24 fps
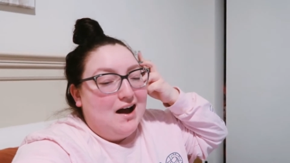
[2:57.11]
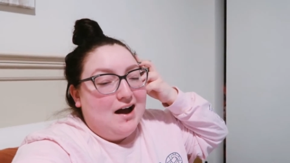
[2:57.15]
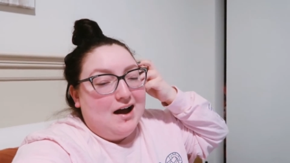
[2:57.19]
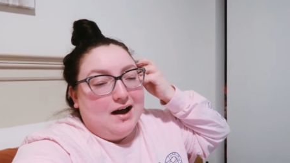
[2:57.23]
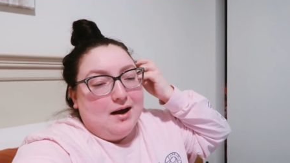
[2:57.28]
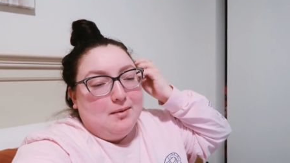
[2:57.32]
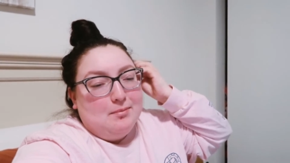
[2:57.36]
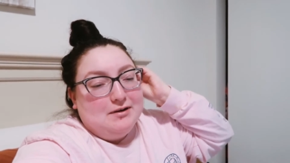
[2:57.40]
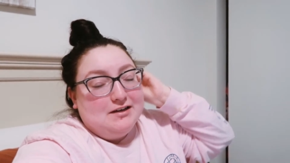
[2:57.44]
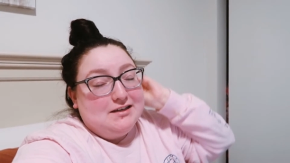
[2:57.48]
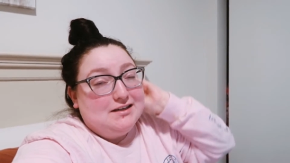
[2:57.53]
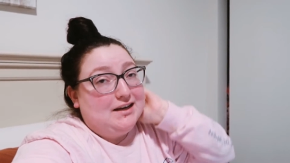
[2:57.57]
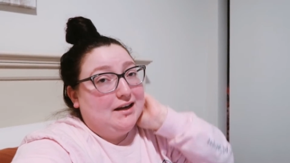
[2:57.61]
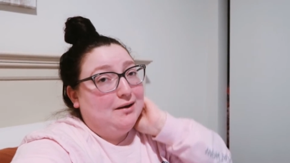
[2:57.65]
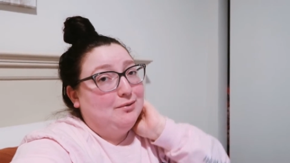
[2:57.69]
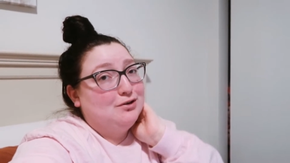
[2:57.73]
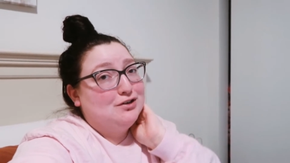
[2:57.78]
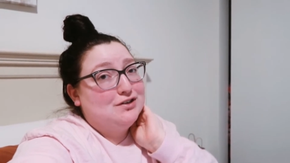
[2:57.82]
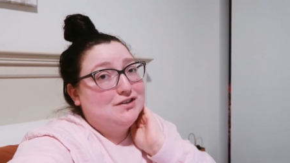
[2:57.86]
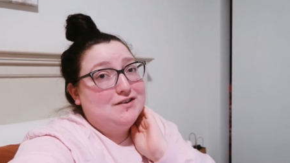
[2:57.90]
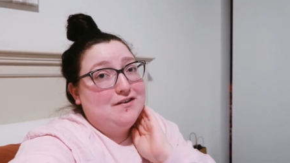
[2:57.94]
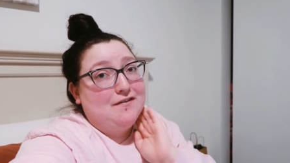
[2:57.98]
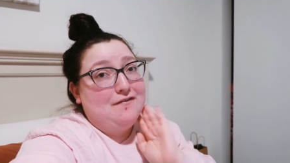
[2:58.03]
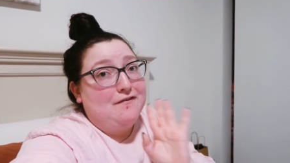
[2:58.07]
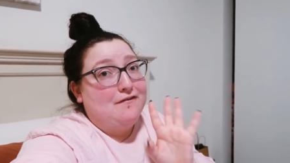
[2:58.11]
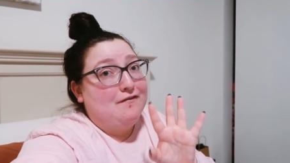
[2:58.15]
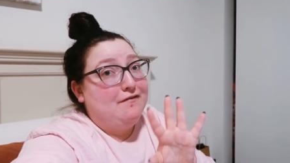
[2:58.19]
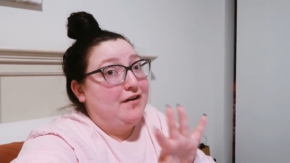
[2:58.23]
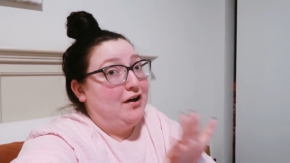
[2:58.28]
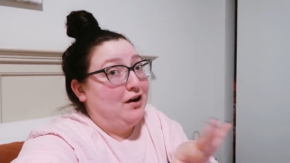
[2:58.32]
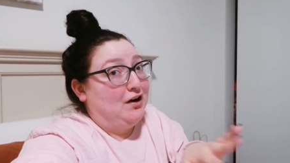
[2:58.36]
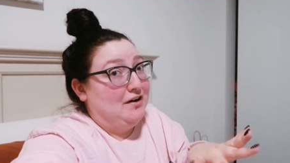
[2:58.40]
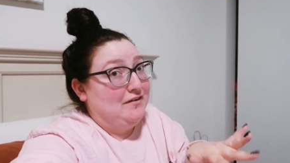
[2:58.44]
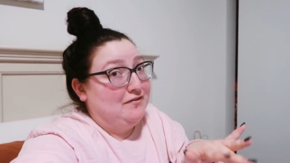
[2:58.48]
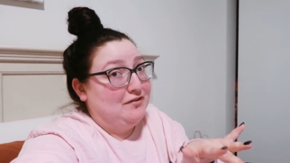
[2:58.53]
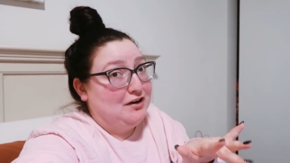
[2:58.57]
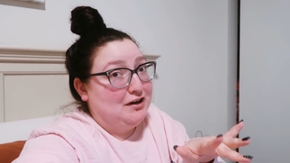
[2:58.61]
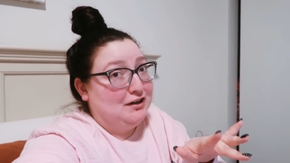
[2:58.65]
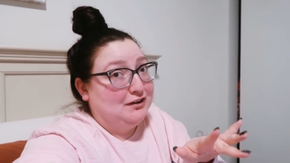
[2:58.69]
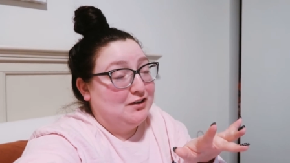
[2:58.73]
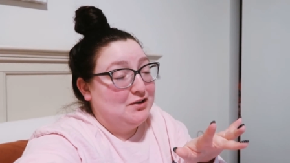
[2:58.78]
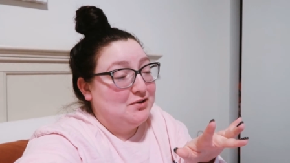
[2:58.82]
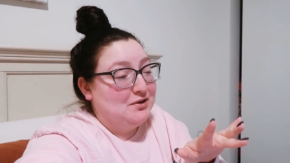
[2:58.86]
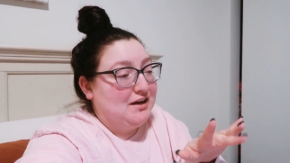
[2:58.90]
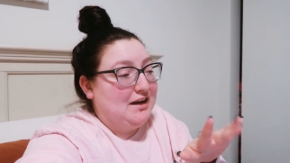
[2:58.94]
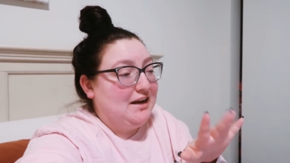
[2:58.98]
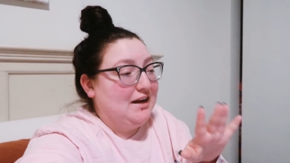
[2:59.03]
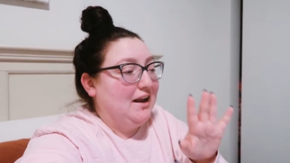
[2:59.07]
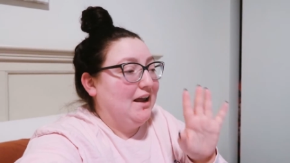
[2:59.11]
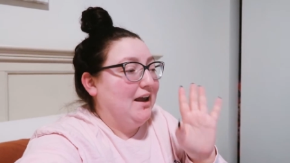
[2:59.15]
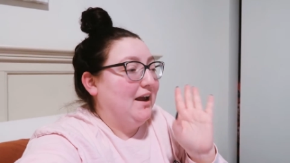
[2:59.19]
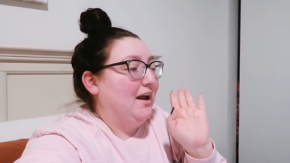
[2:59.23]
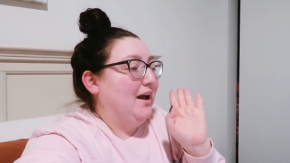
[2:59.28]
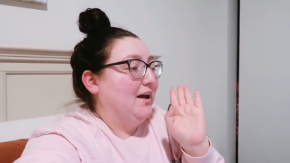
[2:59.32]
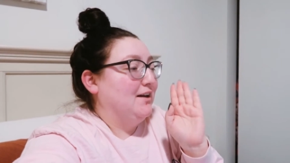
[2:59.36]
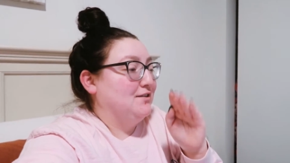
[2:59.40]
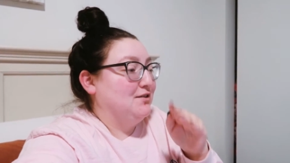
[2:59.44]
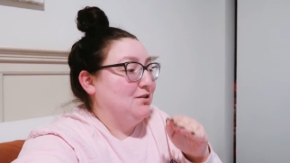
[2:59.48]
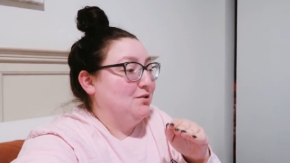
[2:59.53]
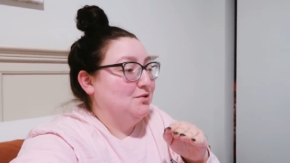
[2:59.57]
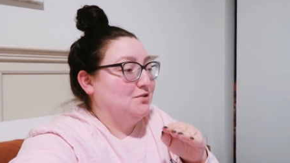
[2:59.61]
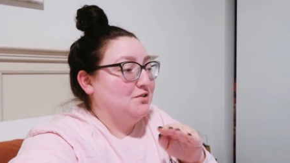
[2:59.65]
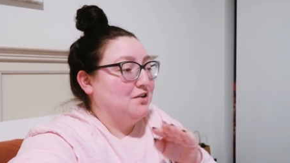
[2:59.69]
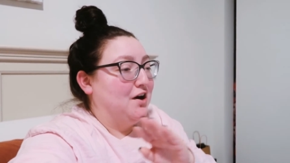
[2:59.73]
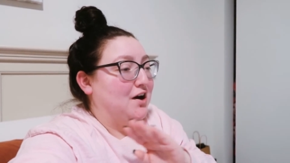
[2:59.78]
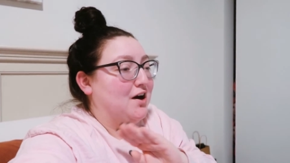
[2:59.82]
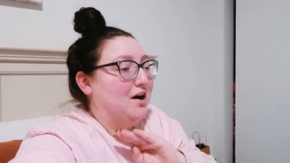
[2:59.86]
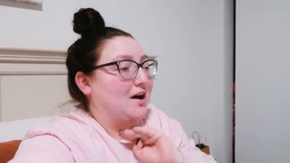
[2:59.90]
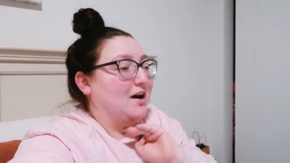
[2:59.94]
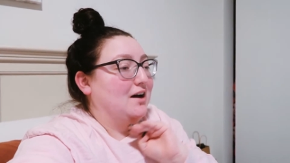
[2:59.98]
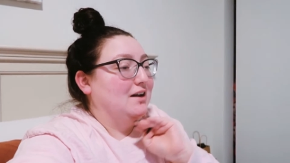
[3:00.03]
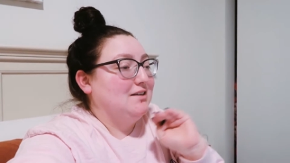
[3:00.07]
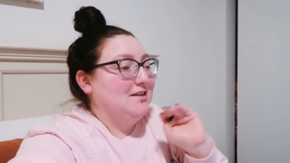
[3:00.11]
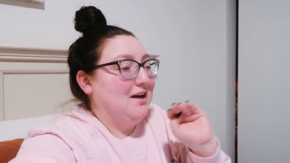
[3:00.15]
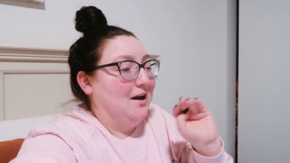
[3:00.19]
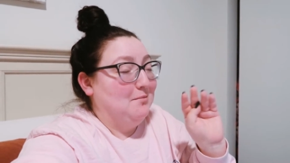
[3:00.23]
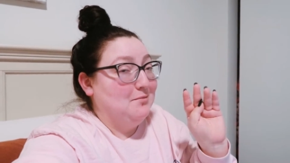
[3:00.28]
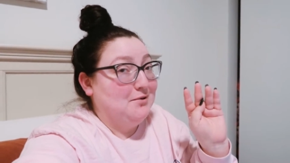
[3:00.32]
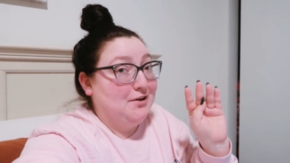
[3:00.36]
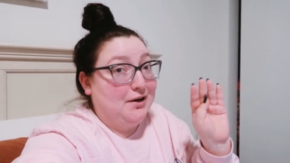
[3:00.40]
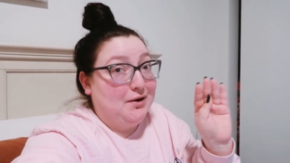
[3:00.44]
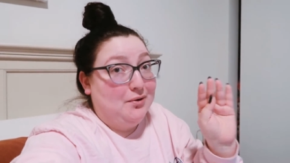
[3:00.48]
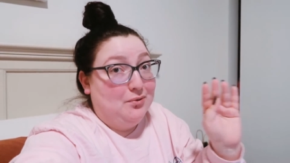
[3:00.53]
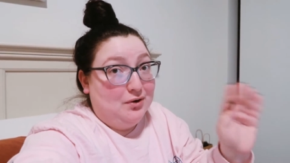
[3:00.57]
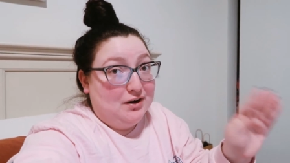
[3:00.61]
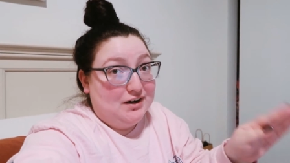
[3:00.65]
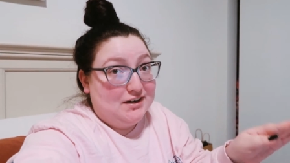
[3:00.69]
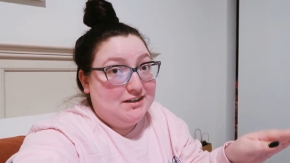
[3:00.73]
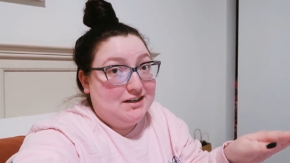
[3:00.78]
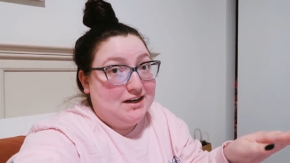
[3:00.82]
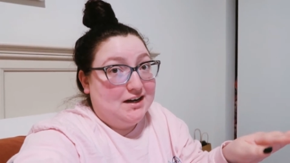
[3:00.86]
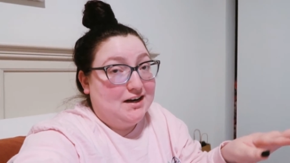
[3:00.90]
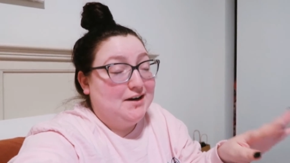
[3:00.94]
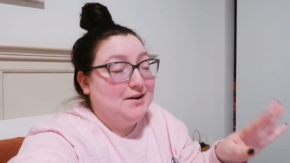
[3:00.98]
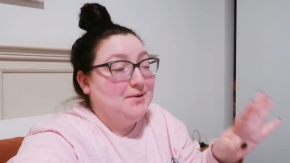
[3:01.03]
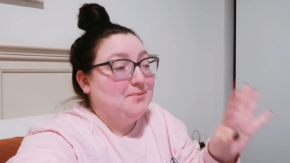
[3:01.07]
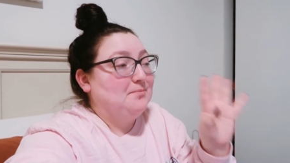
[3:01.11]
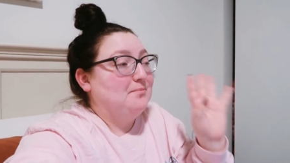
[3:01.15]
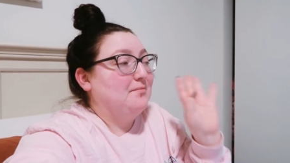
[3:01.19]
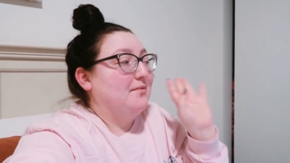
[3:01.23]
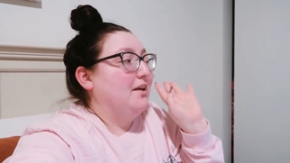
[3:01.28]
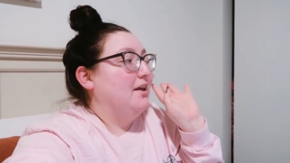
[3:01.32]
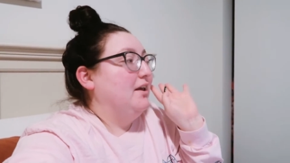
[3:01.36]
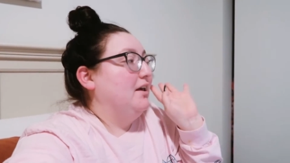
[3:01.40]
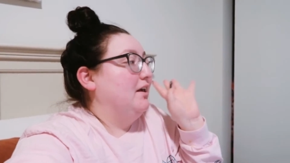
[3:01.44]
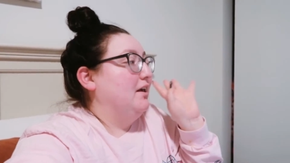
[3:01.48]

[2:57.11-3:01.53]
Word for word: Um, today was just a very, very low-key day. As you saw, a time to get work done.